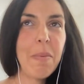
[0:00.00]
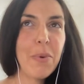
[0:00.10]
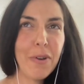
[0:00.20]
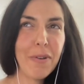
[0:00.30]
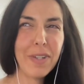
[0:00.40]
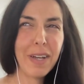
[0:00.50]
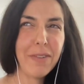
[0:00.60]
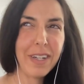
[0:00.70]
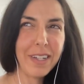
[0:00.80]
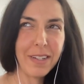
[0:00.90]
moves
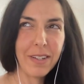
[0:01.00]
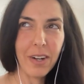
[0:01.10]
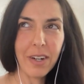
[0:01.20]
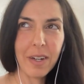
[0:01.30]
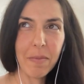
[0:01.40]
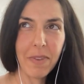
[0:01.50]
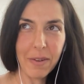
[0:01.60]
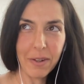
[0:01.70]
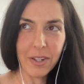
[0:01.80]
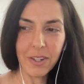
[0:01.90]
every startup
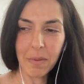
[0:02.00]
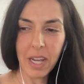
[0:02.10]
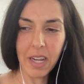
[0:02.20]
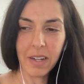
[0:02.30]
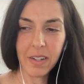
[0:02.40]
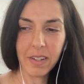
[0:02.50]
founder should make,